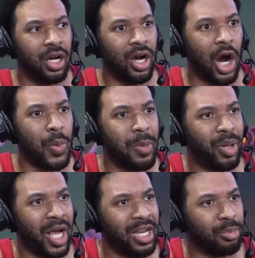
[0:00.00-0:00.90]
Are we
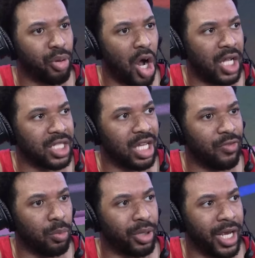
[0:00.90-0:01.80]
playing bronze
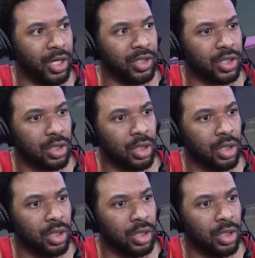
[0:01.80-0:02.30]
level players?